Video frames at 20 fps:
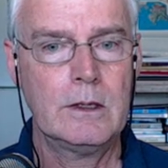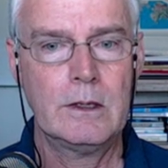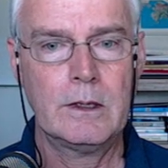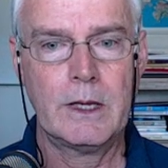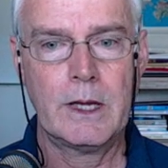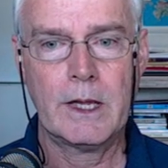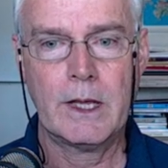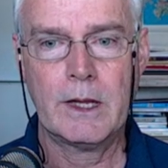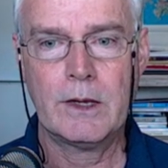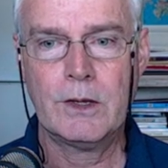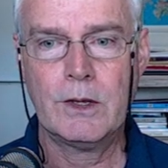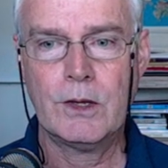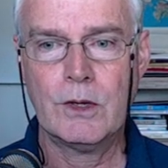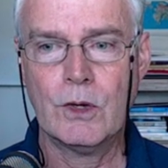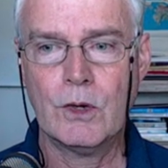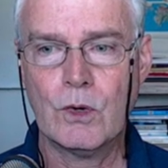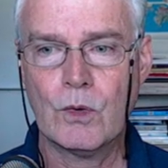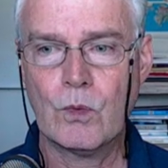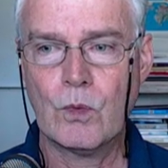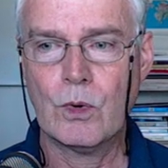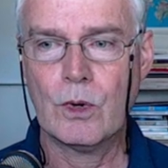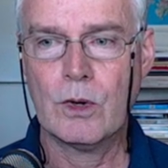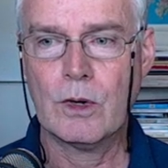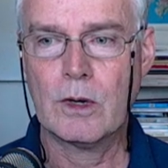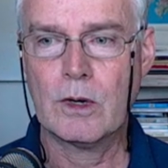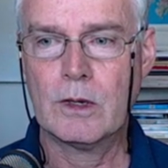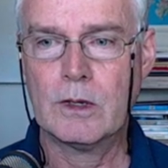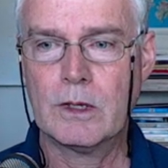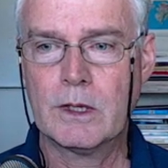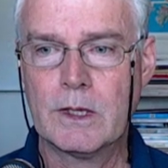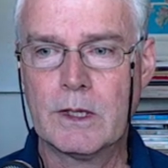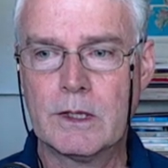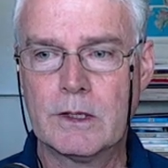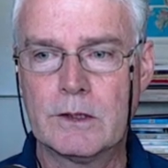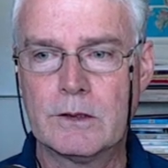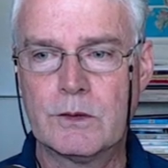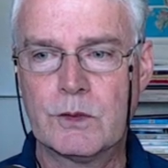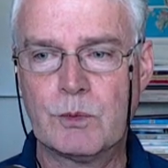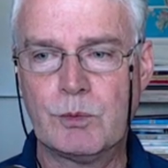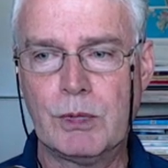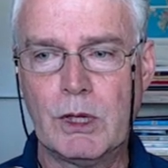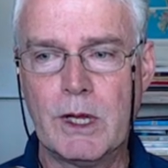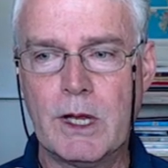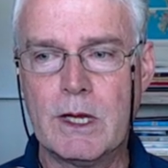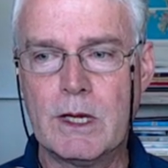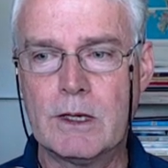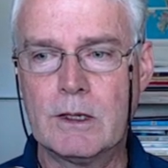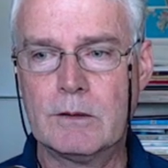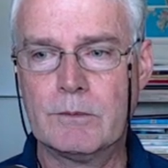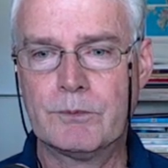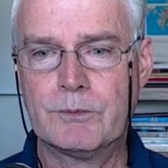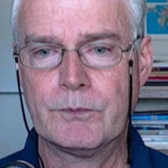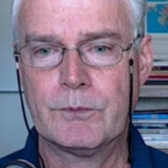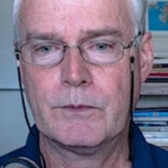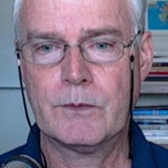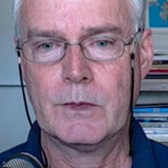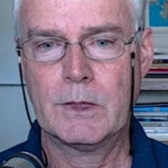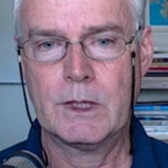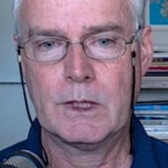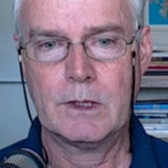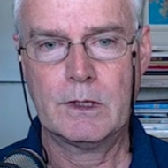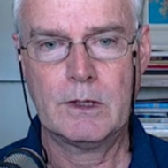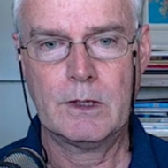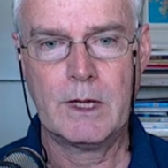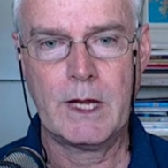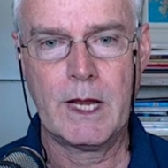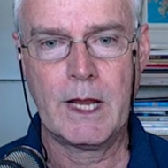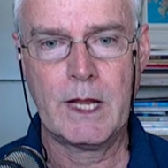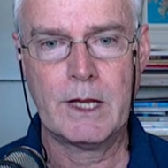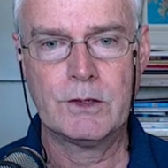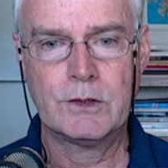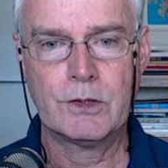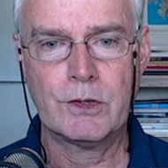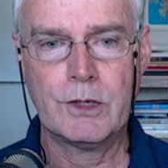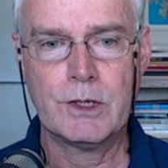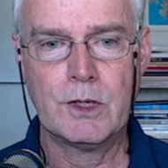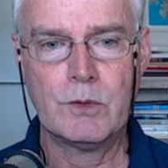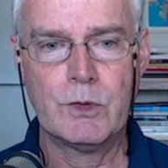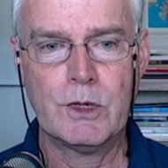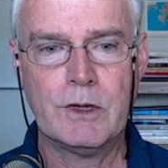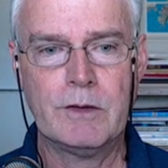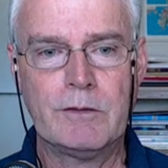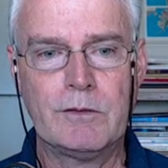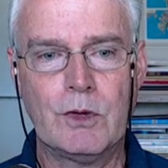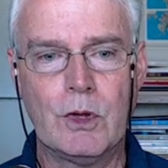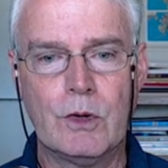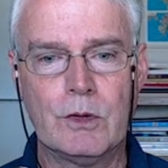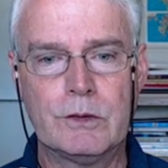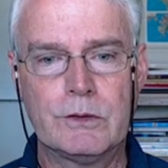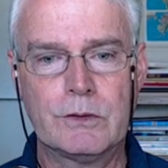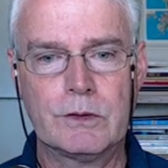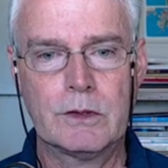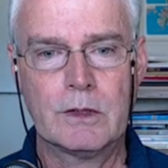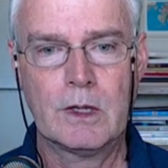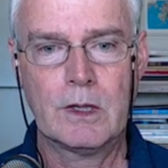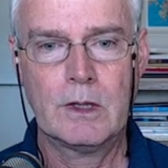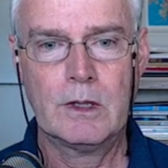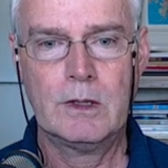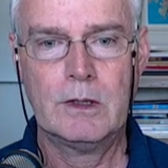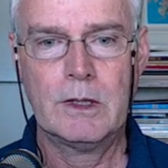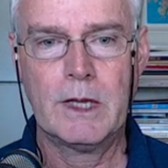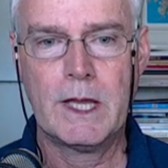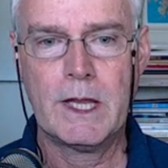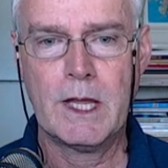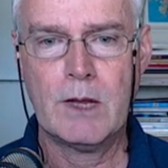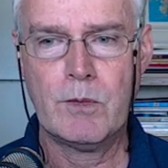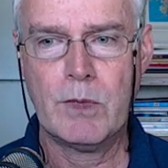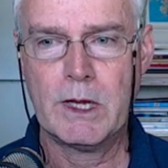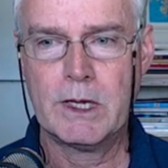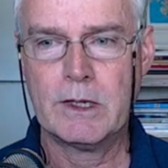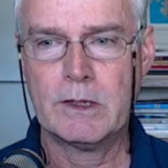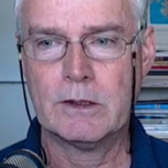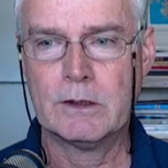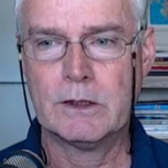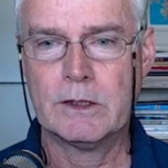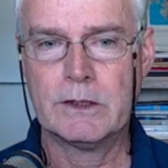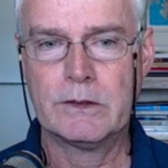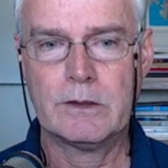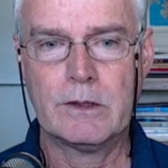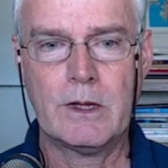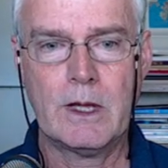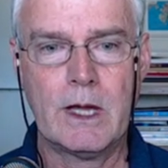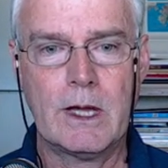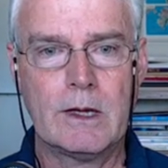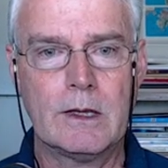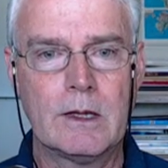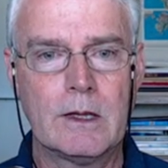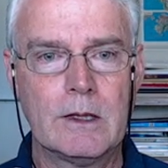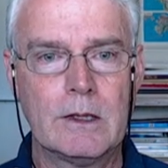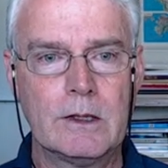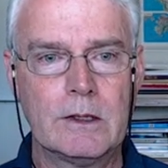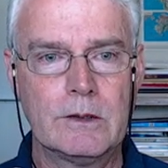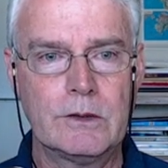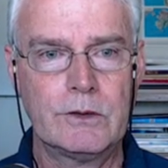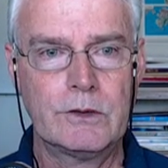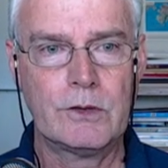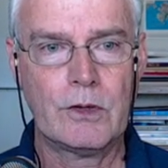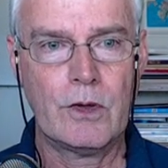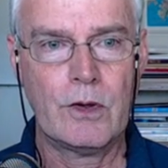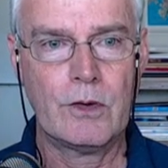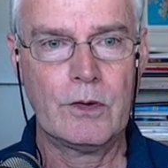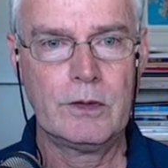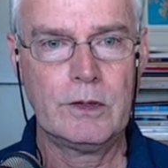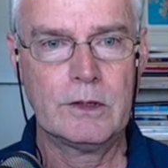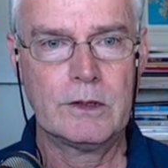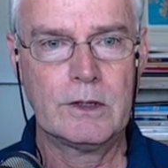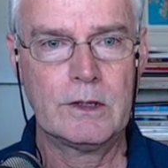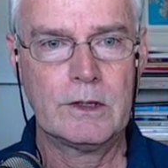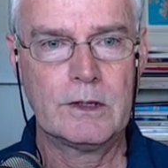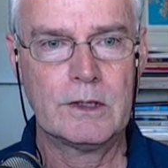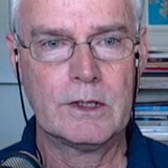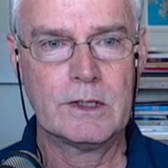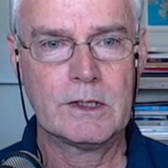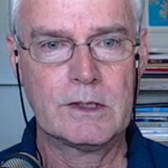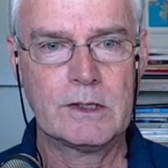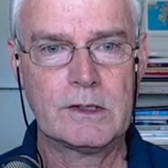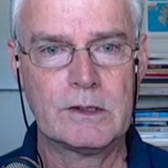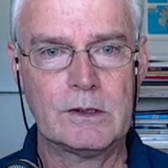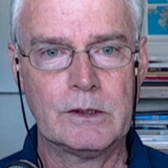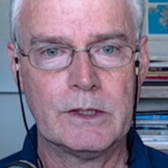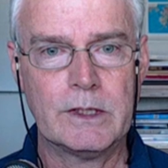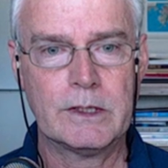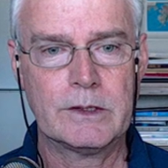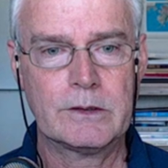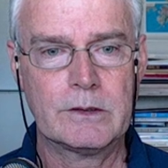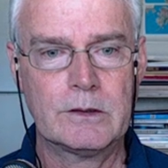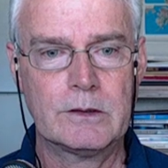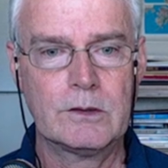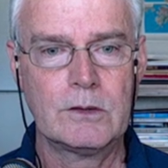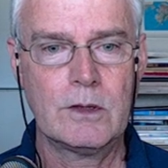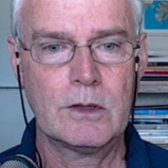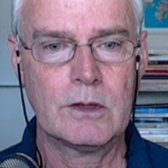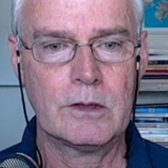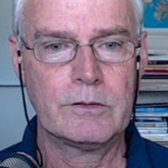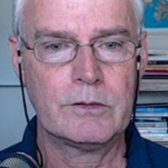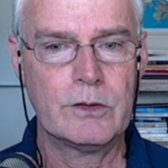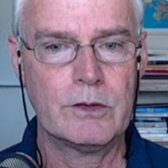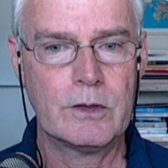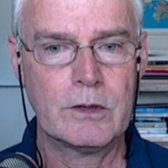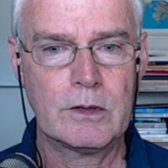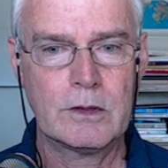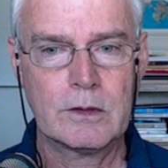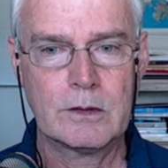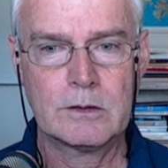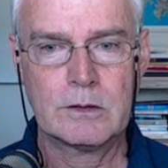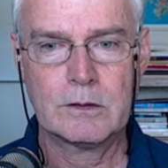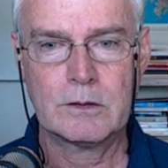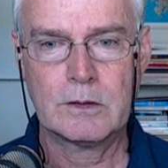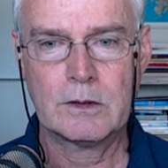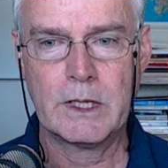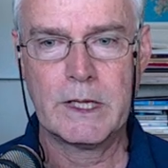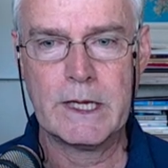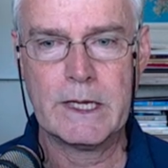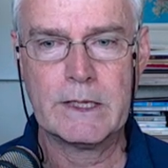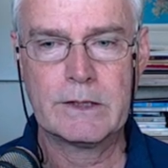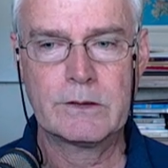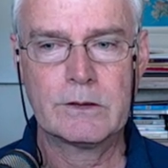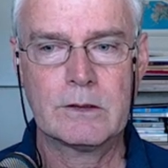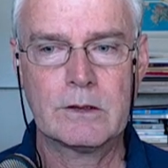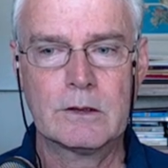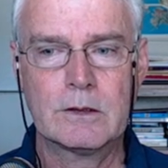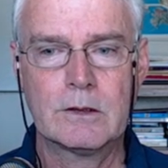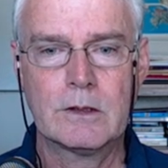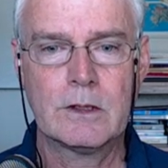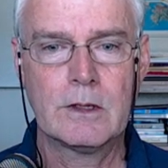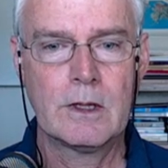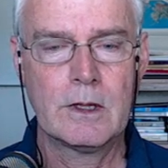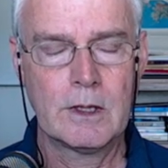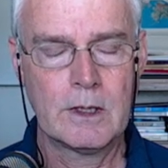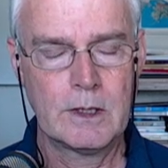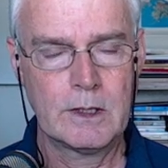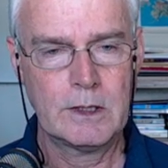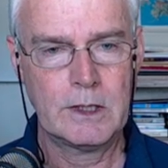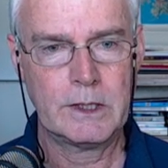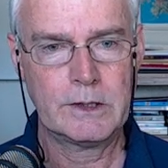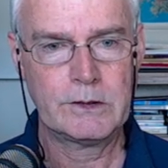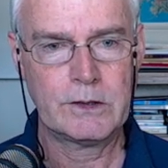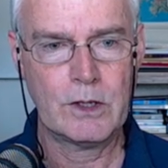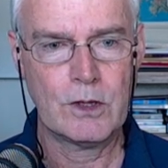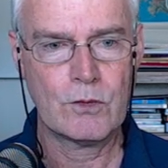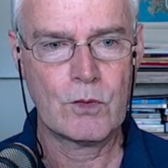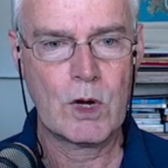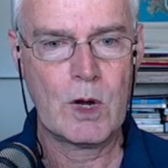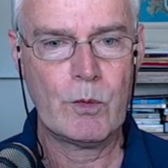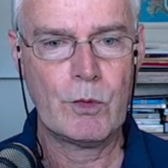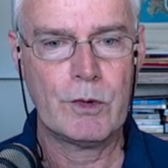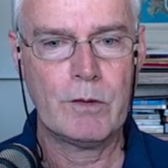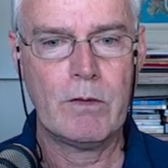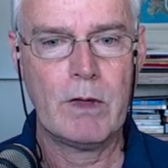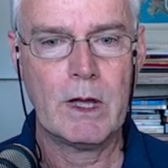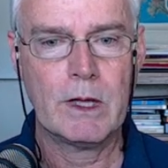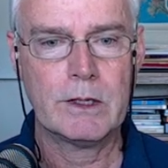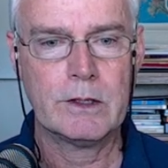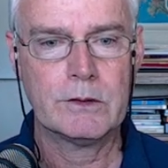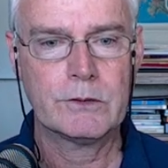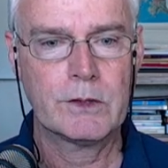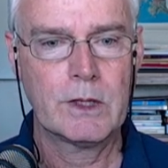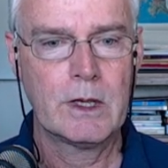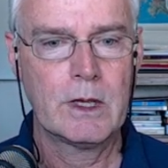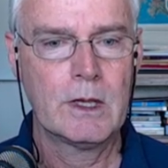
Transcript: And here we're splitting and turning them into floats and then making a list of that. So this is a list of the latest accelerometer values.